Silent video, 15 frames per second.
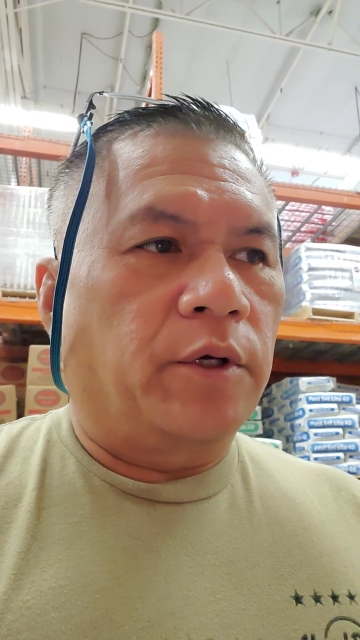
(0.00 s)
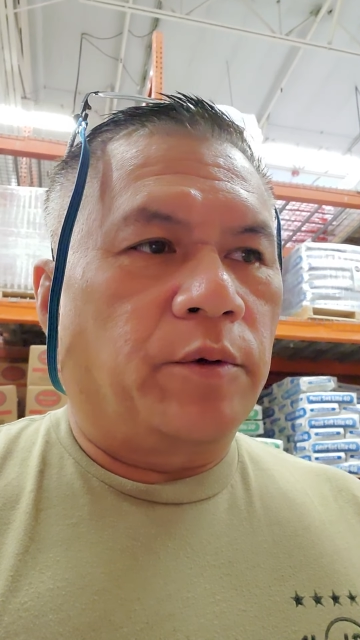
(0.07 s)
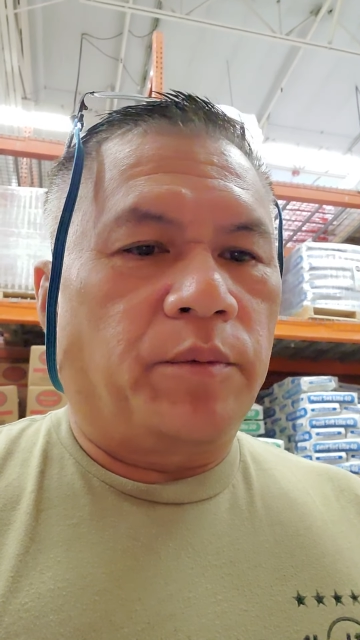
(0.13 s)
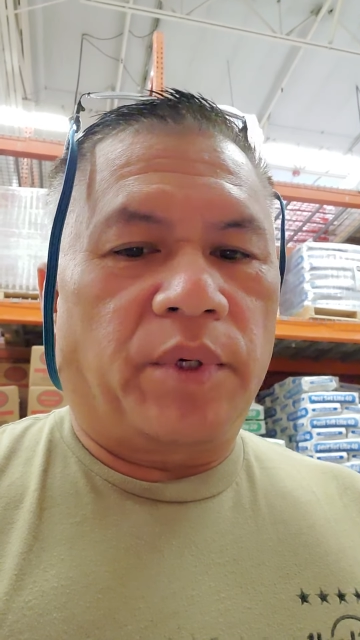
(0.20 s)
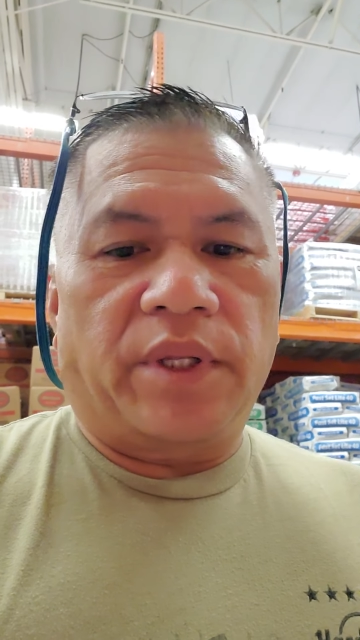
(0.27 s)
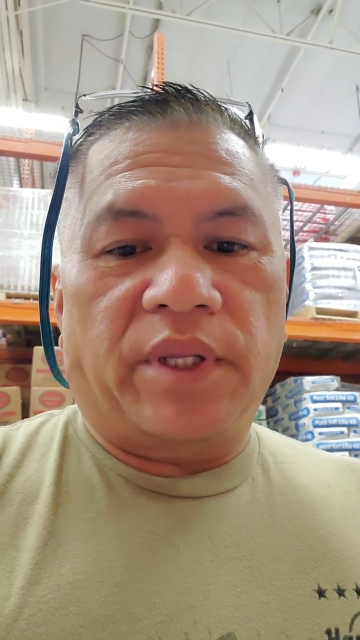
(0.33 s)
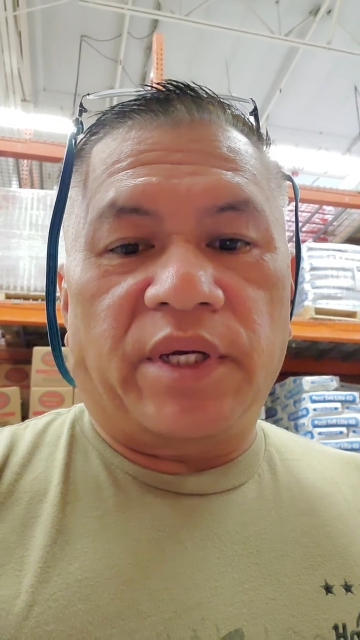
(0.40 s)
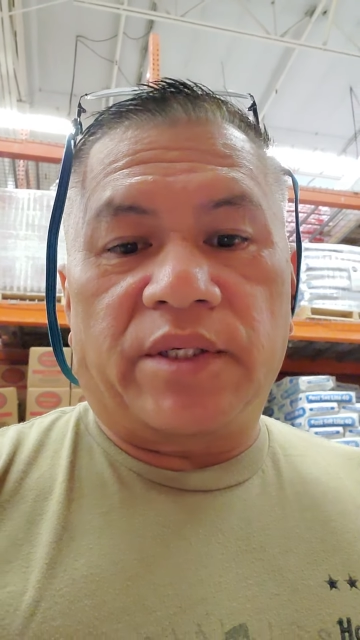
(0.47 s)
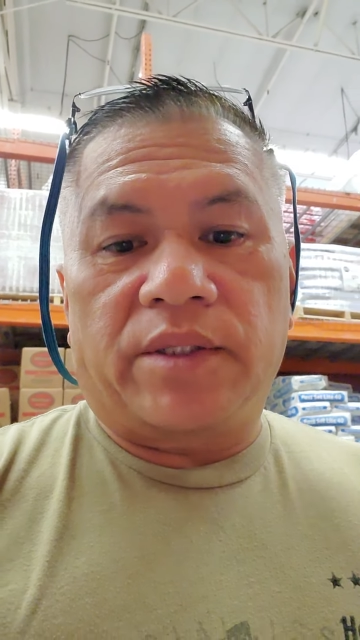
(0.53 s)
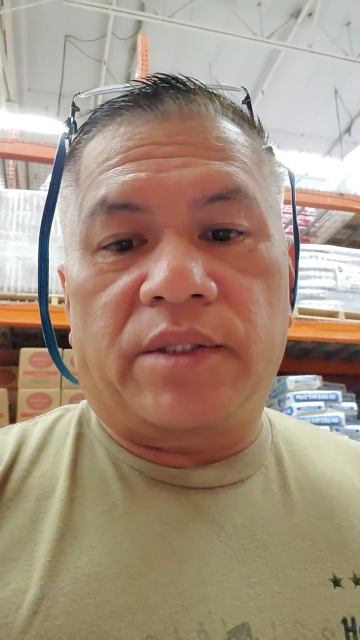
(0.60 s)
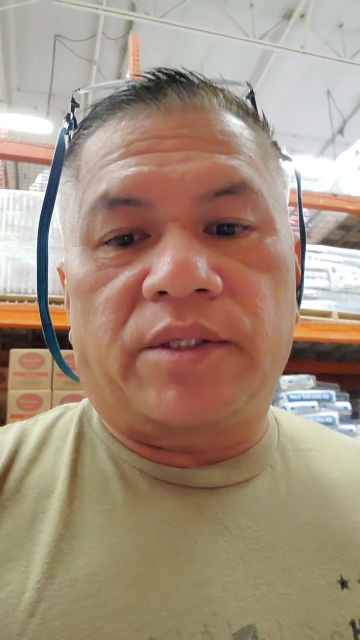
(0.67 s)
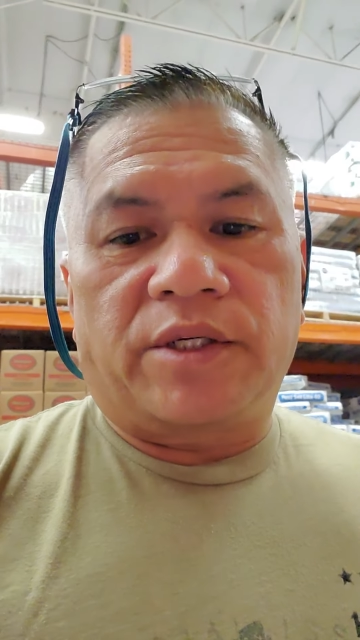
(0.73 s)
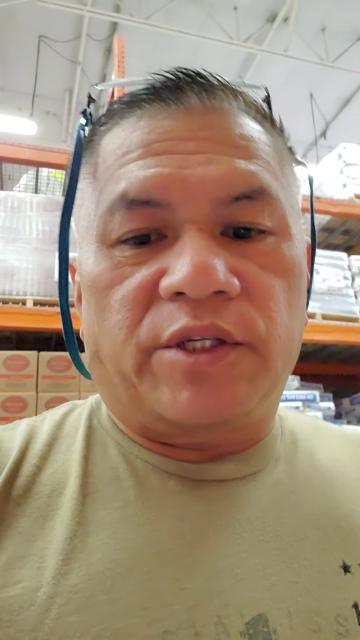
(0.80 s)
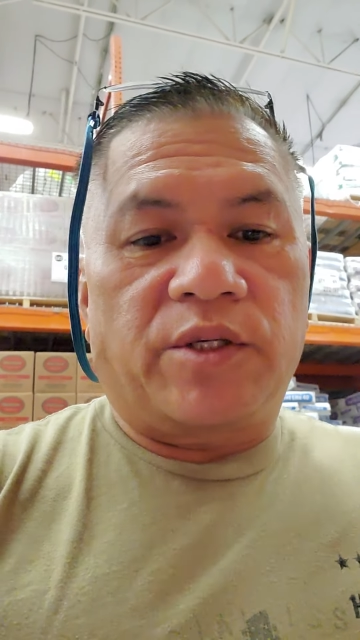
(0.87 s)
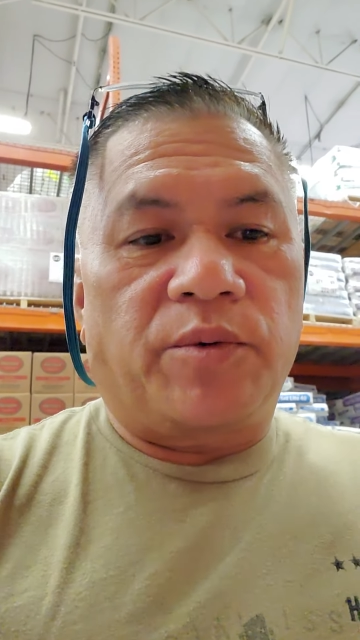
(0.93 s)
but that's
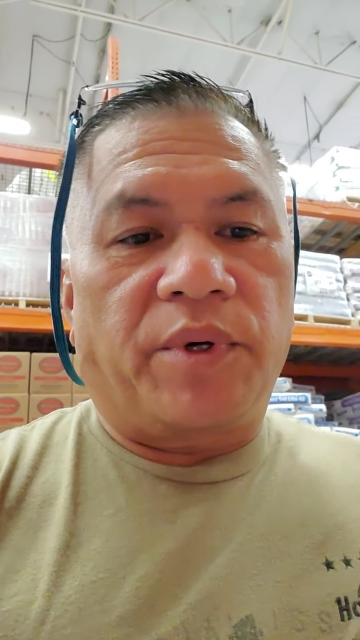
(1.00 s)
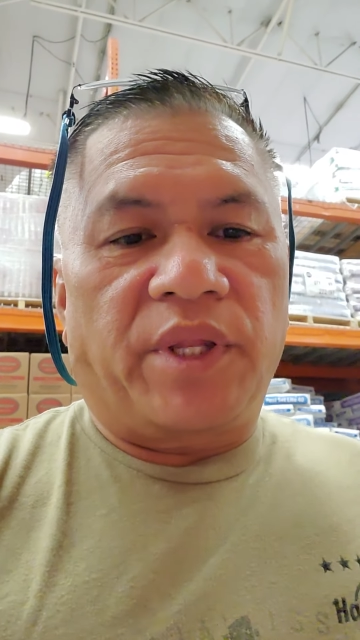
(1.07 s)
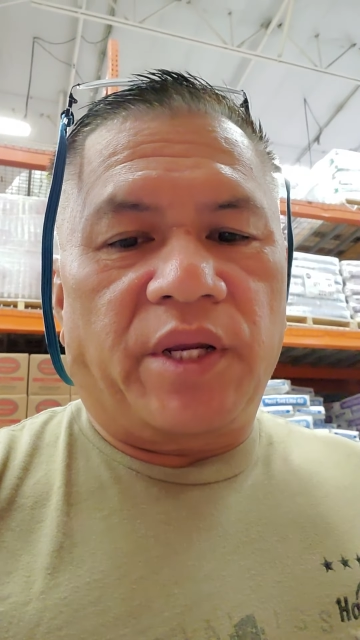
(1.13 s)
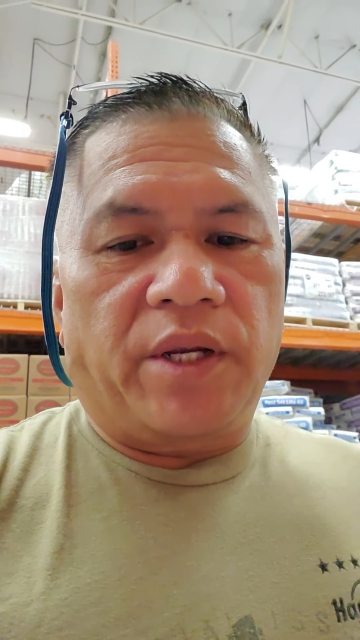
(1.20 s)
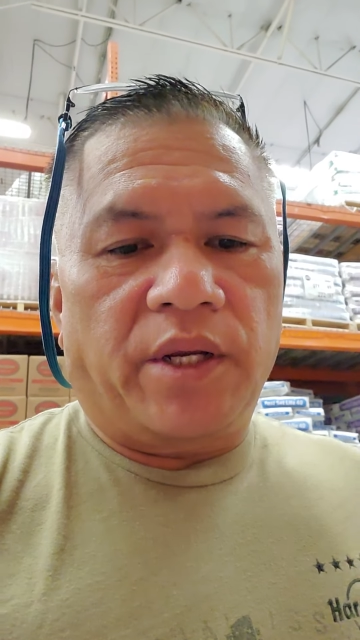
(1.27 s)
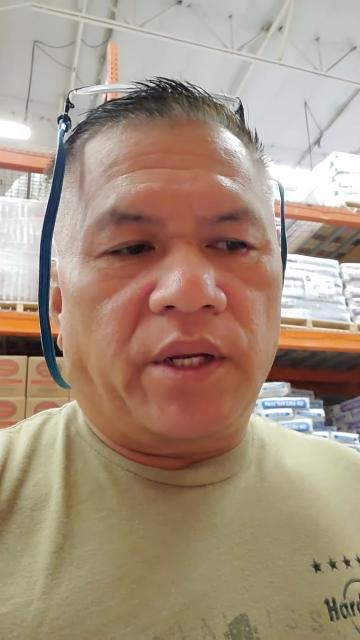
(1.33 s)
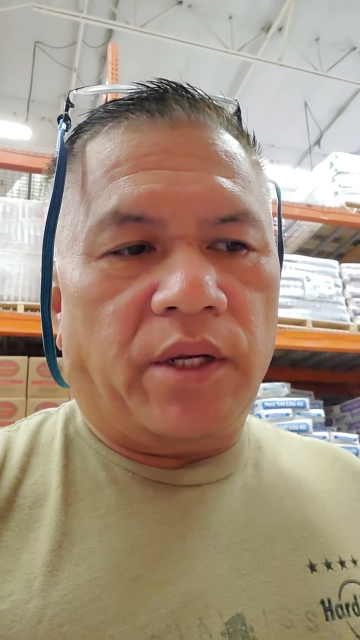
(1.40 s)
just the way they did